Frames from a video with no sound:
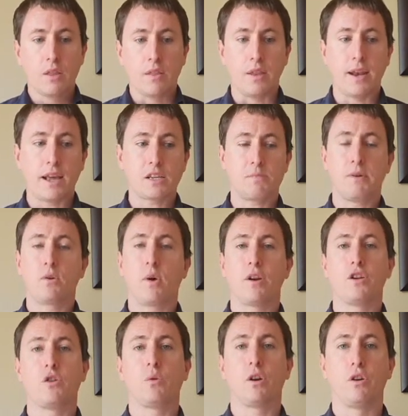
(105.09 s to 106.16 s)
The next big one
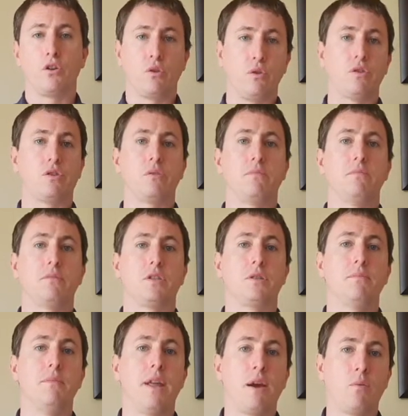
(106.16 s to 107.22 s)
is you want to do some
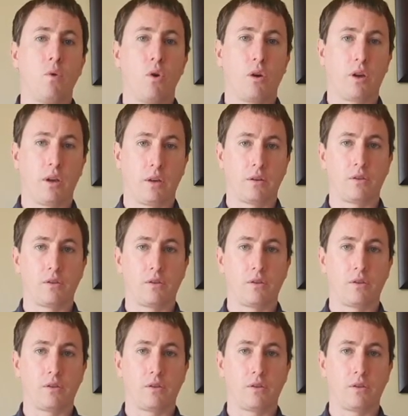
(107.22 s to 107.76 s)
networking.